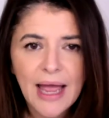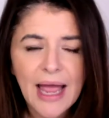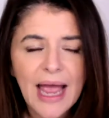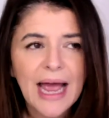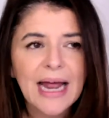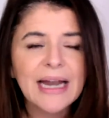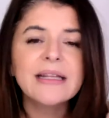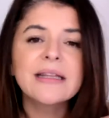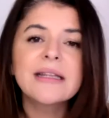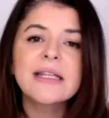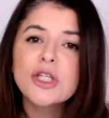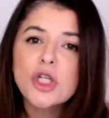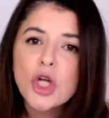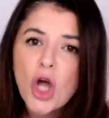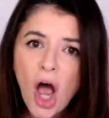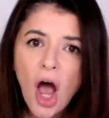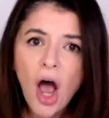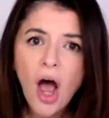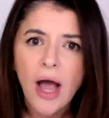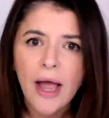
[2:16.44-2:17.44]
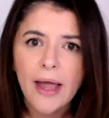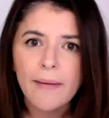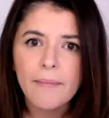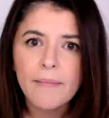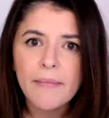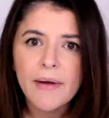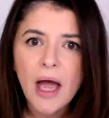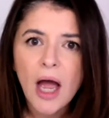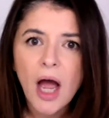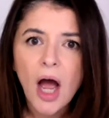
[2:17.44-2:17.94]
And at the
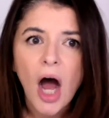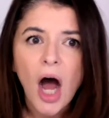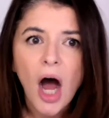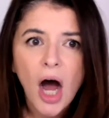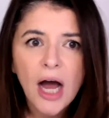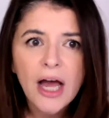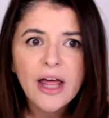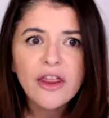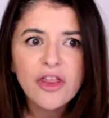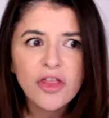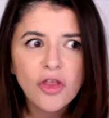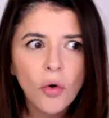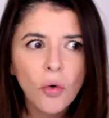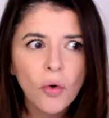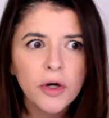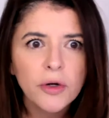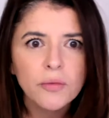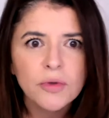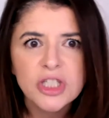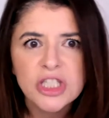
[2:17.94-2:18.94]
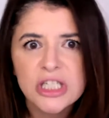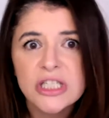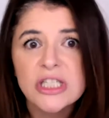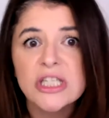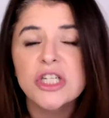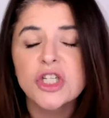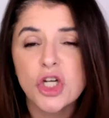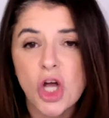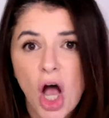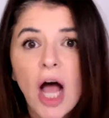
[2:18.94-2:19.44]
time, I thought it was just a
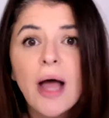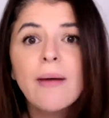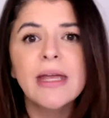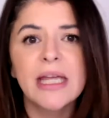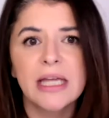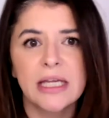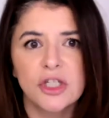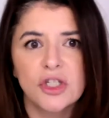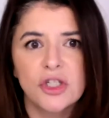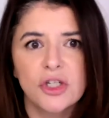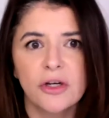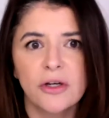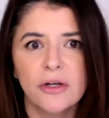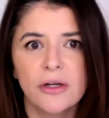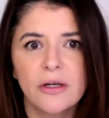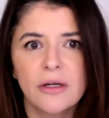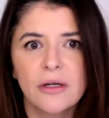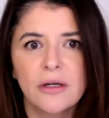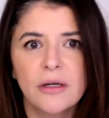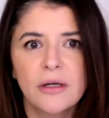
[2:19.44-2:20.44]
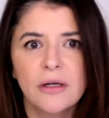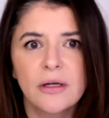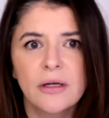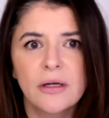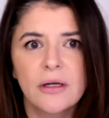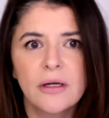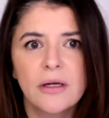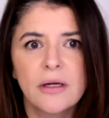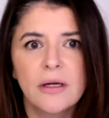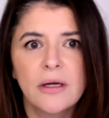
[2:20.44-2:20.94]
timing issue.
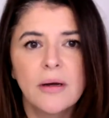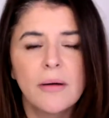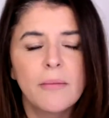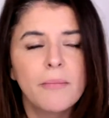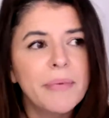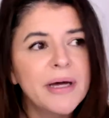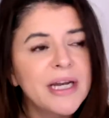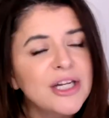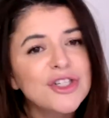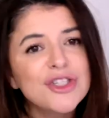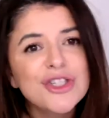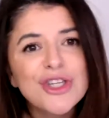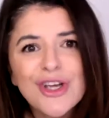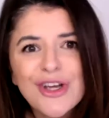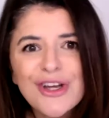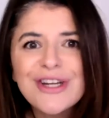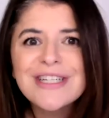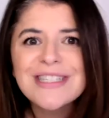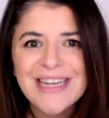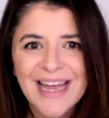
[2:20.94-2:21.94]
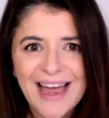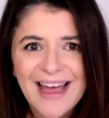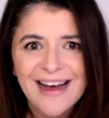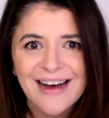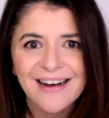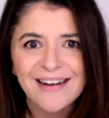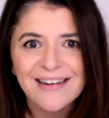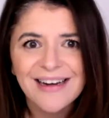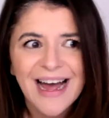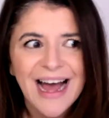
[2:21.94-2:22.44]
But it turned
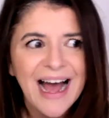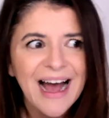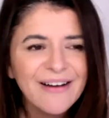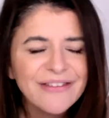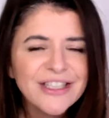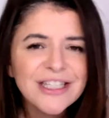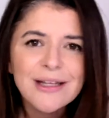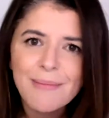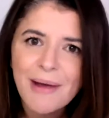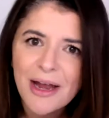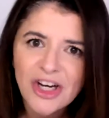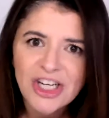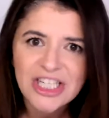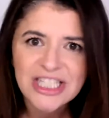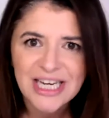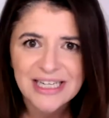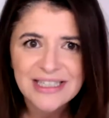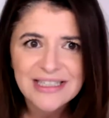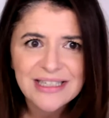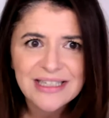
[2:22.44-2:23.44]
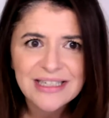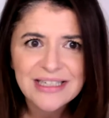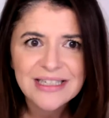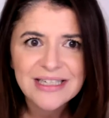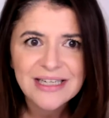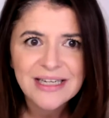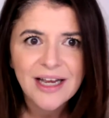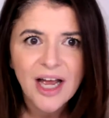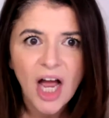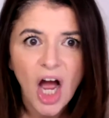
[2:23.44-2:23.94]
out after the marriage ended,
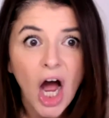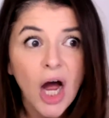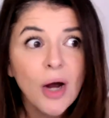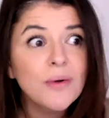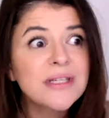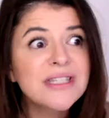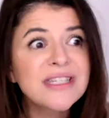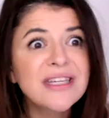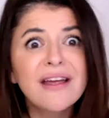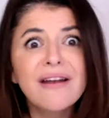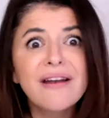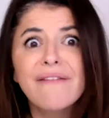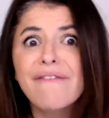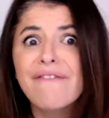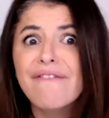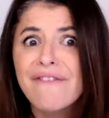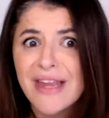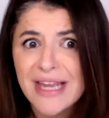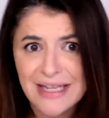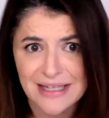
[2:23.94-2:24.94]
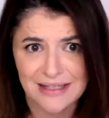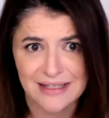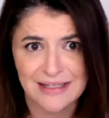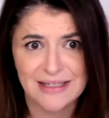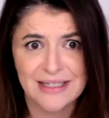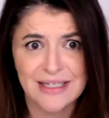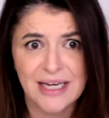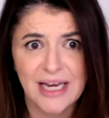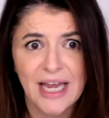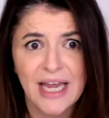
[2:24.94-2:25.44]
I was
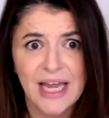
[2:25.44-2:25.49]
convinced